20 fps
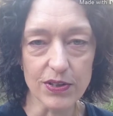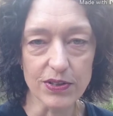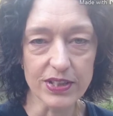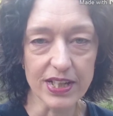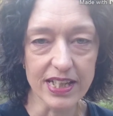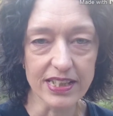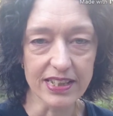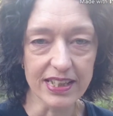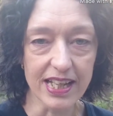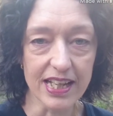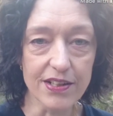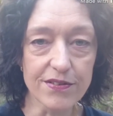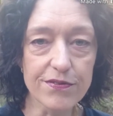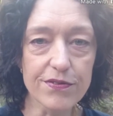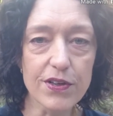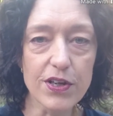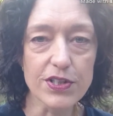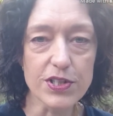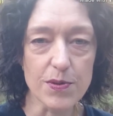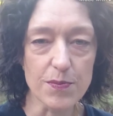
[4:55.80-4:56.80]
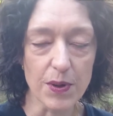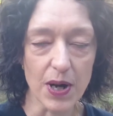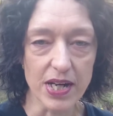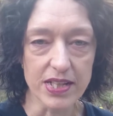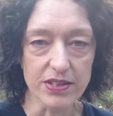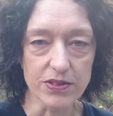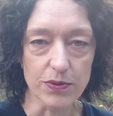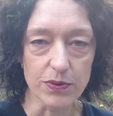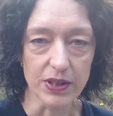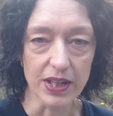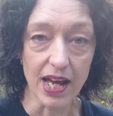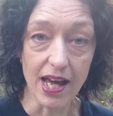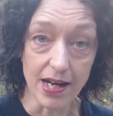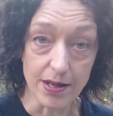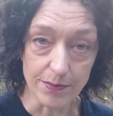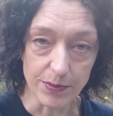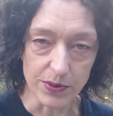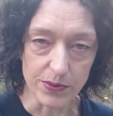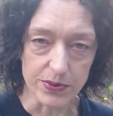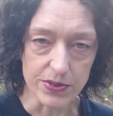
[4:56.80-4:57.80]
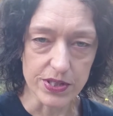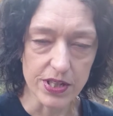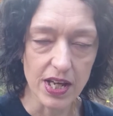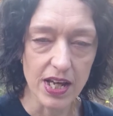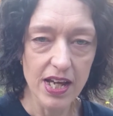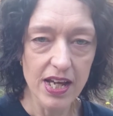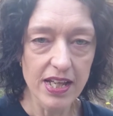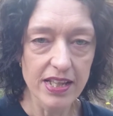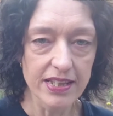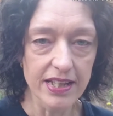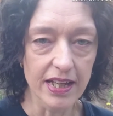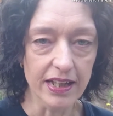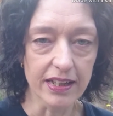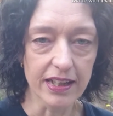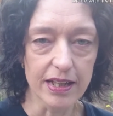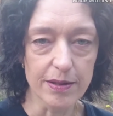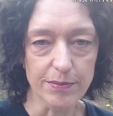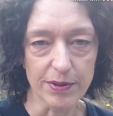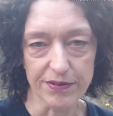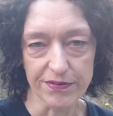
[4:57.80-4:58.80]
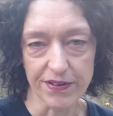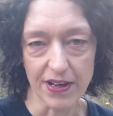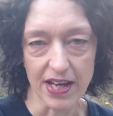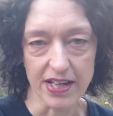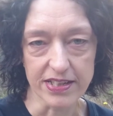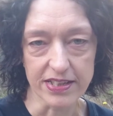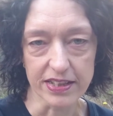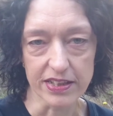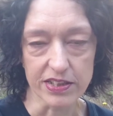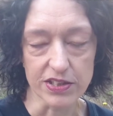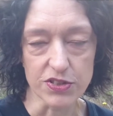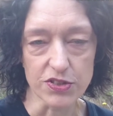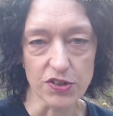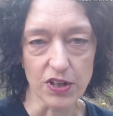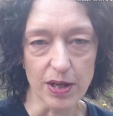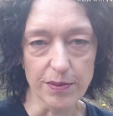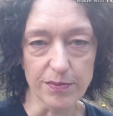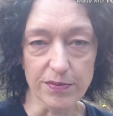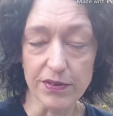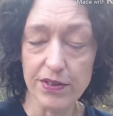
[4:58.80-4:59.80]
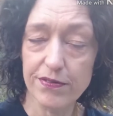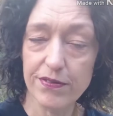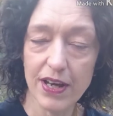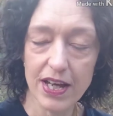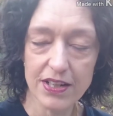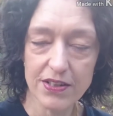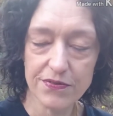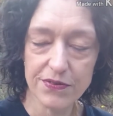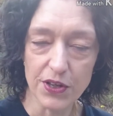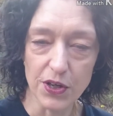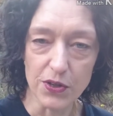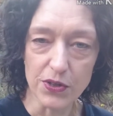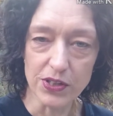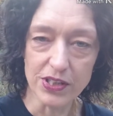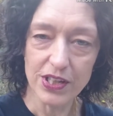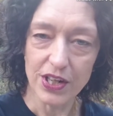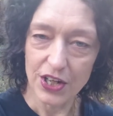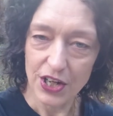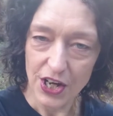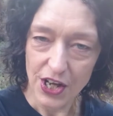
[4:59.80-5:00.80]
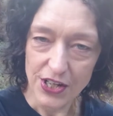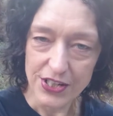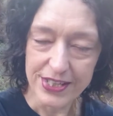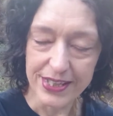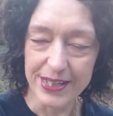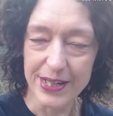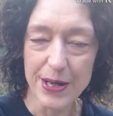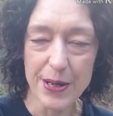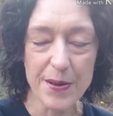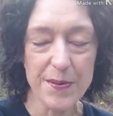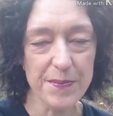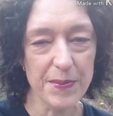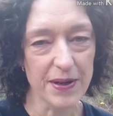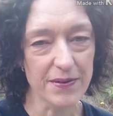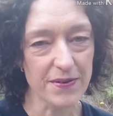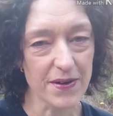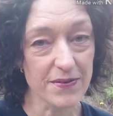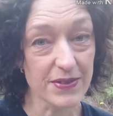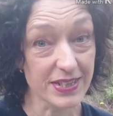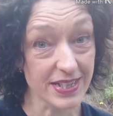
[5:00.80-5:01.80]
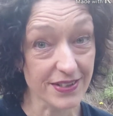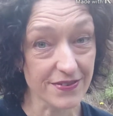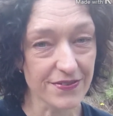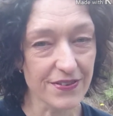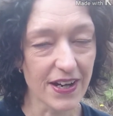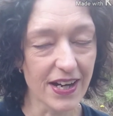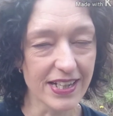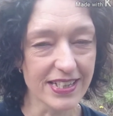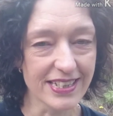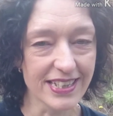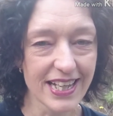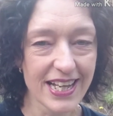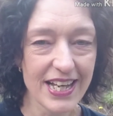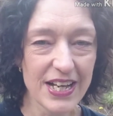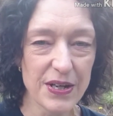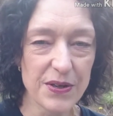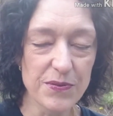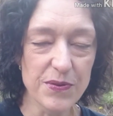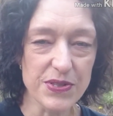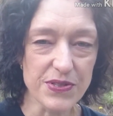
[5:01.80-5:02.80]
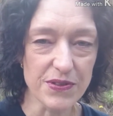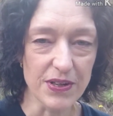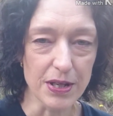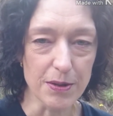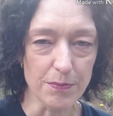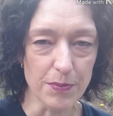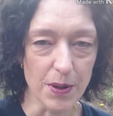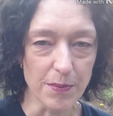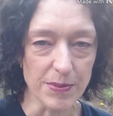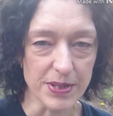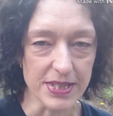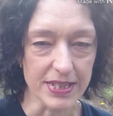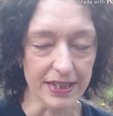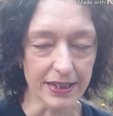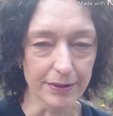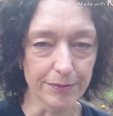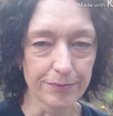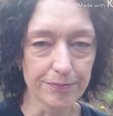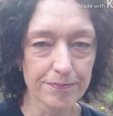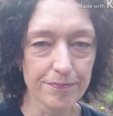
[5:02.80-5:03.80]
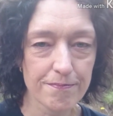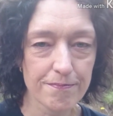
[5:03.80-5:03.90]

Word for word: looked at the invertebrates or the animals that can be found in the stream. We found a few, not a lot, but what we did find was really promising.